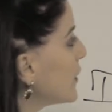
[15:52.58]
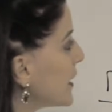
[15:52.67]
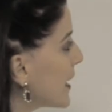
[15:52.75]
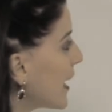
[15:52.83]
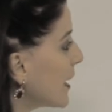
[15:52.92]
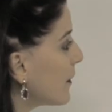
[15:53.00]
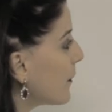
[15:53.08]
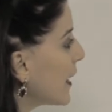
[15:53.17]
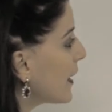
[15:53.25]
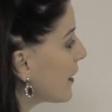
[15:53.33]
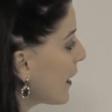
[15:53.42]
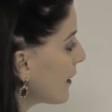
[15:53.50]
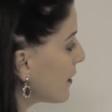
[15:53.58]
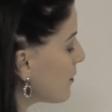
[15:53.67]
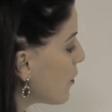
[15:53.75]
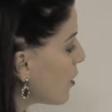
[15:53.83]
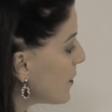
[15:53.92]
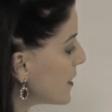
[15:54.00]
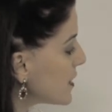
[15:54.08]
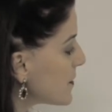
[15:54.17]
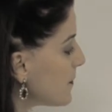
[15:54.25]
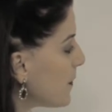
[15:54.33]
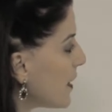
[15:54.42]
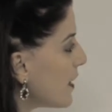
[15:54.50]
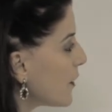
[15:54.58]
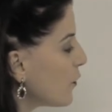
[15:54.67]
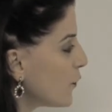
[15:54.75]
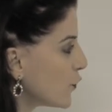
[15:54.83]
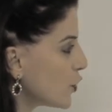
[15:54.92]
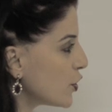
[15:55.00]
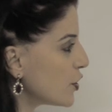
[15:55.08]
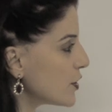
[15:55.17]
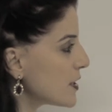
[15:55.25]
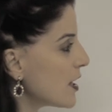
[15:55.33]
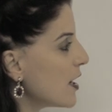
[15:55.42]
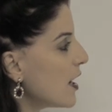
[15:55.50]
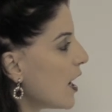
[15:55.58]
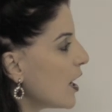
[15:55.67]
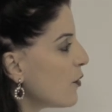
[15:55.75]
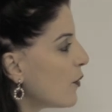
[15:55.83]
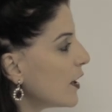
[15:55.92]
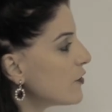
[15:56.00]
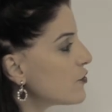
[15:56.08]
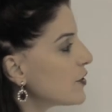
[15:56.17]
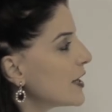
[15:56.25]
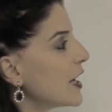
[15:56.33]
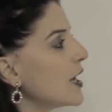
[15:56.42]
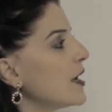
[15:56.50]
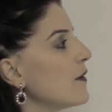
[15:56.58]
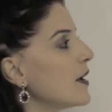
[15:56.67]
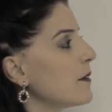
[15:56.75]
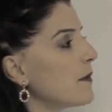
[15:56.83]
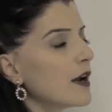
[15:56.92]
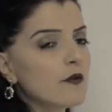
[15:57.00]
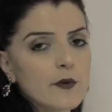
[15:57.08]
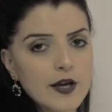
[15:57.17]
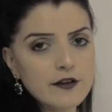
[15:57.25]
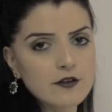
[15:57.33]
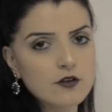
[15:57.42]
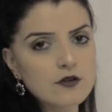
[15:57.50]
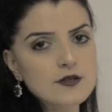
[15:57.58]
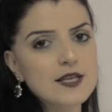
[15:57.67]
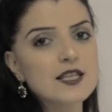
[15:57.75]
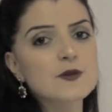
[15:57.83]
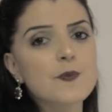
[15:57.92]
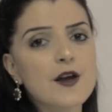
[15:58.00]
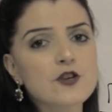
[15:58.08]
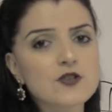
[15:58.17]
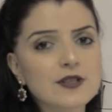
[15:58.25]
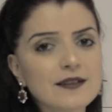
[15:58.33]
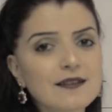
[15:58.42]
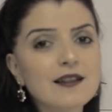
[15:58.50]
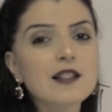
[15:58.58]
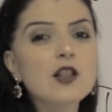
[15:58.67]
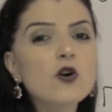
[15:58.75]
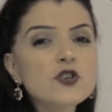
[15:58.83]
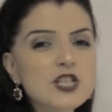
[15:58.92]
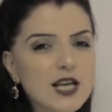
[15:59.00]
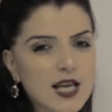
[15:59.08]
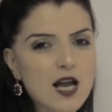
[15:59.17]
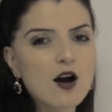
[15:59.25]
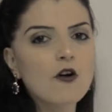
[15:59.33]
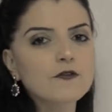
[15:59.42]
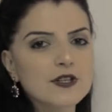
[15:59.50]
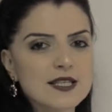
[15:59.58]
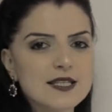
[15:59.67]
we can make at the moment, but of course I want to give in my videos especially the logic of the